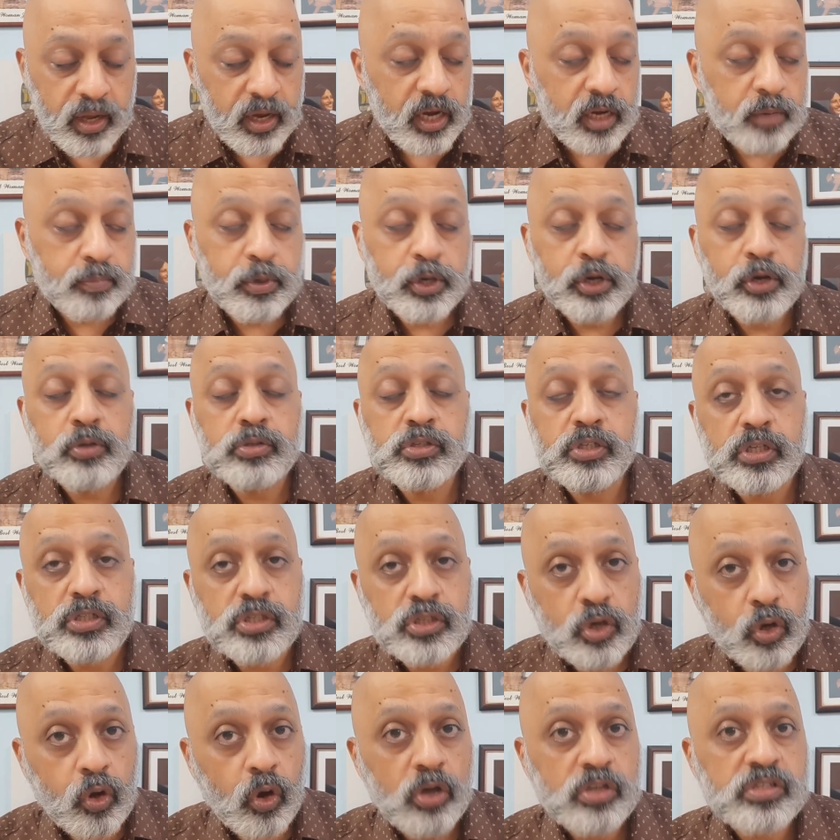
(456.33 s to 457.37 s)
It
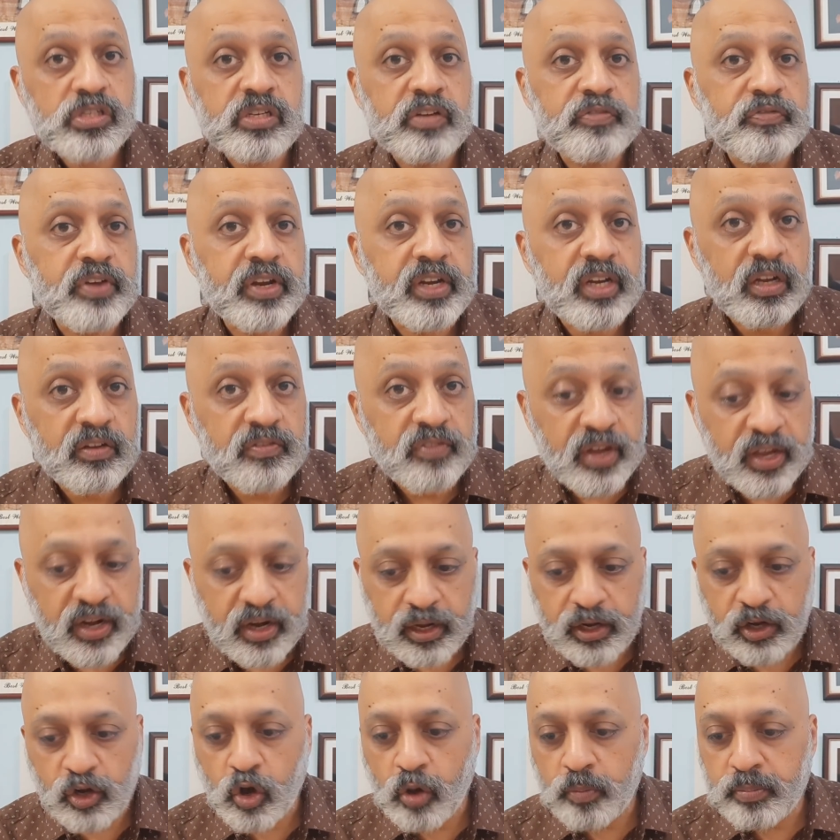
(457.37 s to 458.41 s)
produces cost-effective
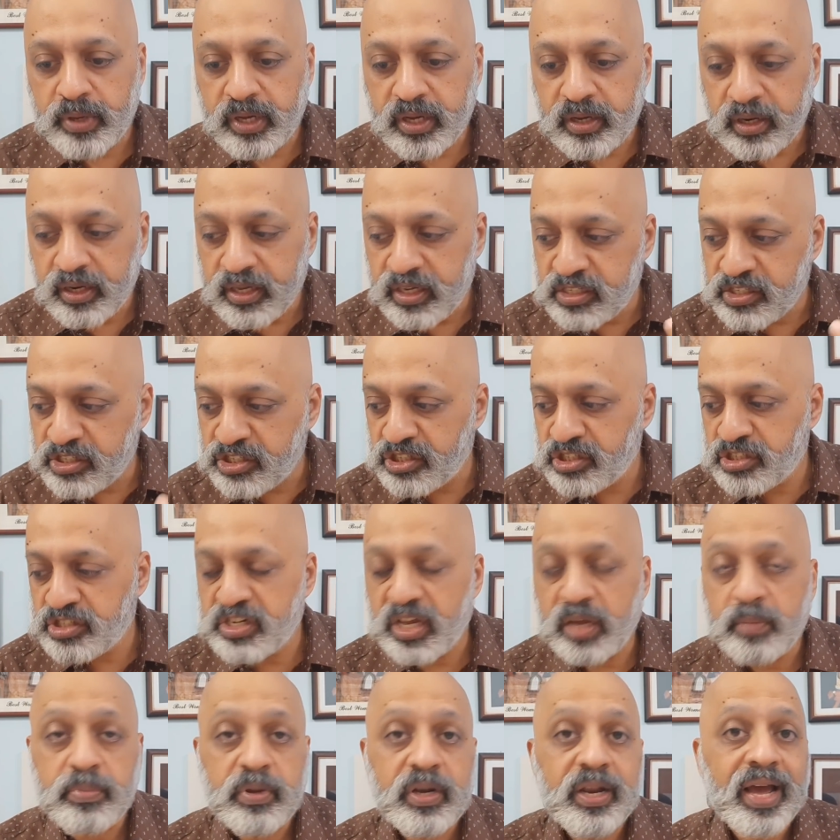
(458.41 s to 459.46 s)
and economically
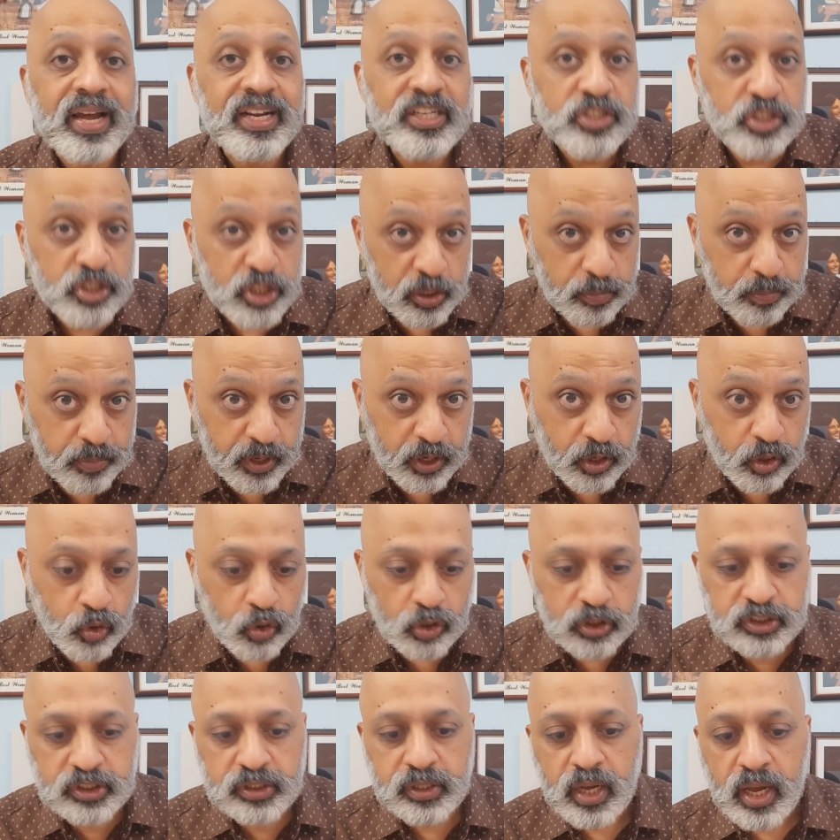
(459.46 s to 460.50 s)
stable and cheaper
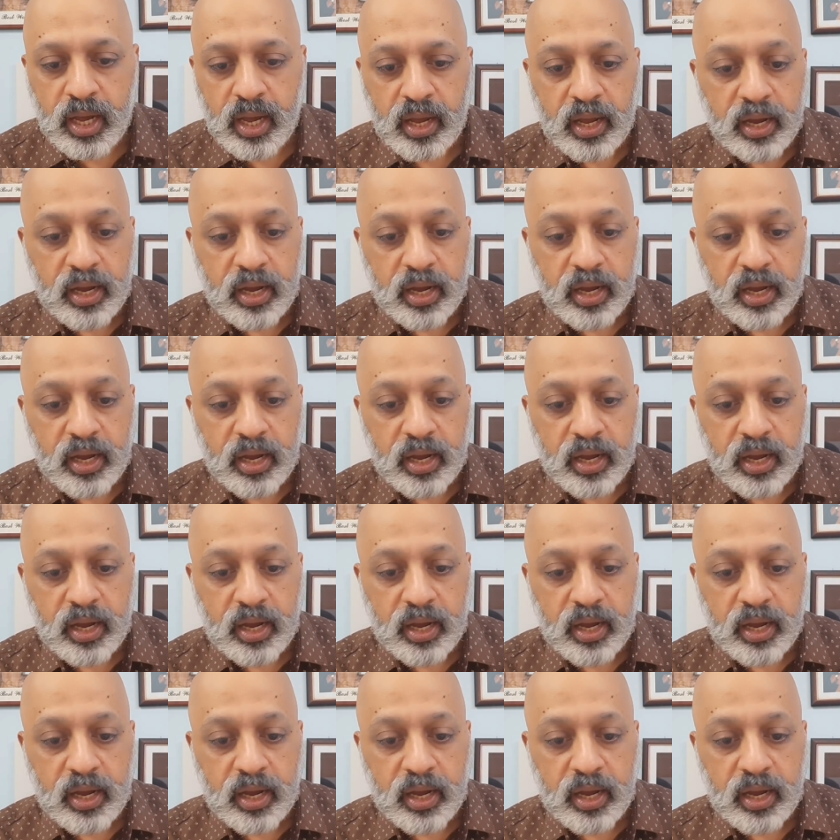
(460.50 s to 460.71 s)
goods.